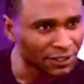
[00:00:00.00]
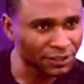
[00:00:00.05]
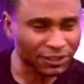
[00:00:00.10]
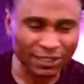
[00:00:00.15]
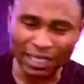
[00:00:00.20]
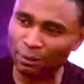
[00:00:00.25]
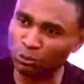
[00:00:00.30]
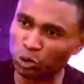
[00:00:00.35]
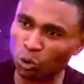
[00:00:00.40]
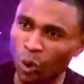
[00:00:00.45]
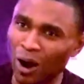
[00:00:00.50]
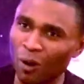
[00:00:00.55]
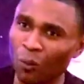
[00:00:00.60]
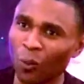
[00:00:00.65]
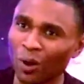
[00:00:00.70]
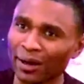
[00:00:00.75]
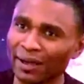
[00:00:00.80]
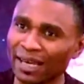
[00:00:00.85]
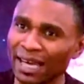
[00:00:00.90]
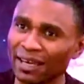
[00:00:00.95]
Psalms
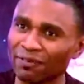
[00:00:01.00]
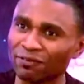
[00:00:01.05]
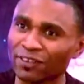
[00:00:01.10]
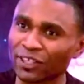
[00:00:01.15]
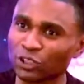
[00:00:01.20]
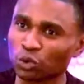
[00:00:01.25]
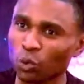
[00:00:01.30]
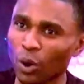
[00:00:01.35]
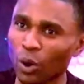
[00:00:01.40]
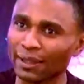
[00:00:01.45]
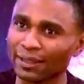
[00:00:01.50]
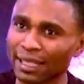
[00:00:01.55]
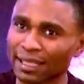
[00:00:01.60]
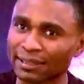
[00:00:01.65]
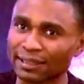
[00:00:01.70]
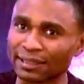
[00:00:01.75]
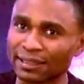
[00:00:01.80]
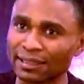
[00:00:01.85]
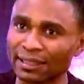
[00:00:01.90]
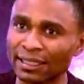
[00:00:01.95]
119 verse
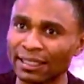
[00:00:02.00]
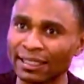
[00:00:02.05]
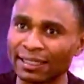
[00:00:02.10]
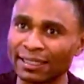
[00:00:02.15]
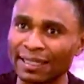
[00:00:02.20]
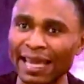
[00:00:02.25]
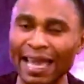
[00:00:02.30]
130.